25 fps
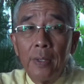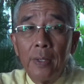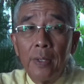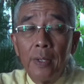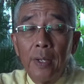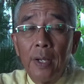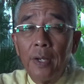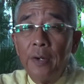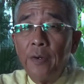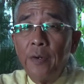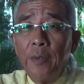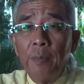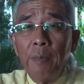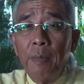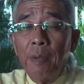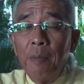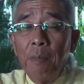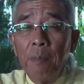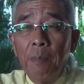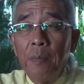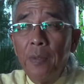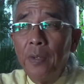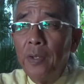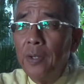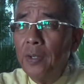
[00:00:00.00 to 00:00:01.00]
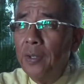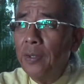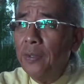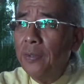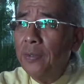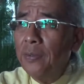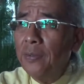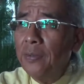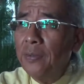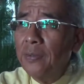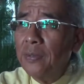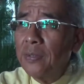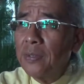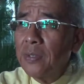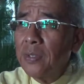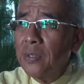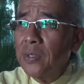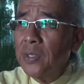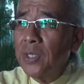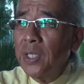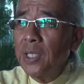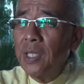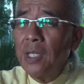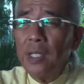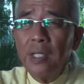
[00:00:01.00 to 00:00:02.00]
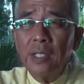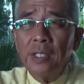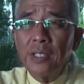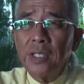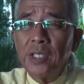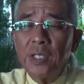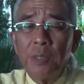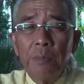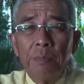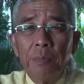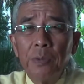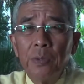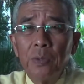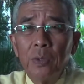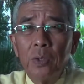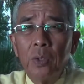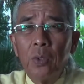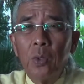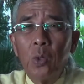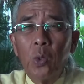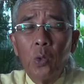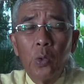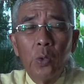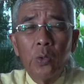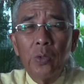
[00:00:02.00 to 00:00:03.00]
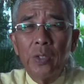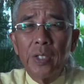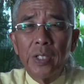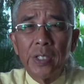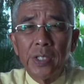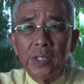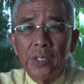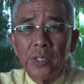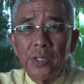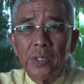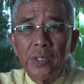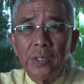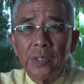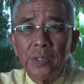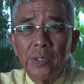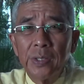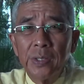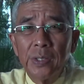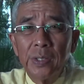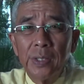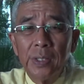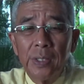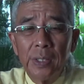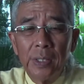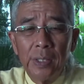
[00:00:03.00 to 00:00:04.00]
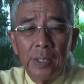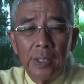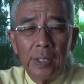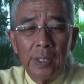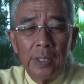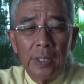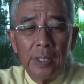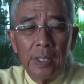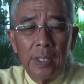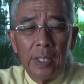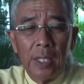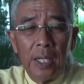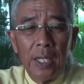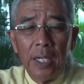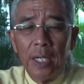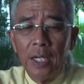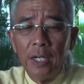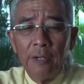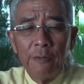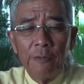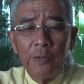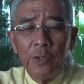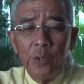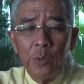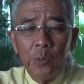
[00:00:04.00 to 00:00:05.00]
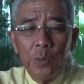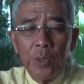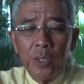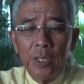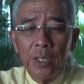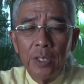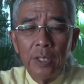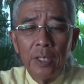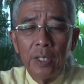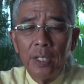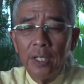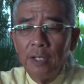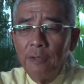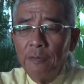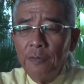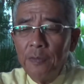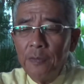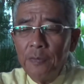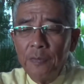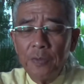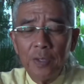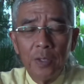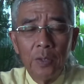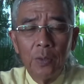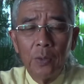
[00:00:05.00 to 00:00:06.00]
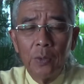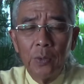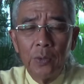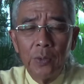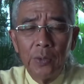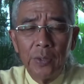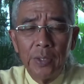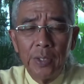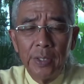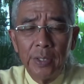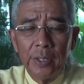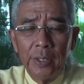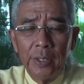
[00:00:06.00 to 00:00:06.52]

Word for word: I remember singing a simple chorus I love you with the love of the Lord.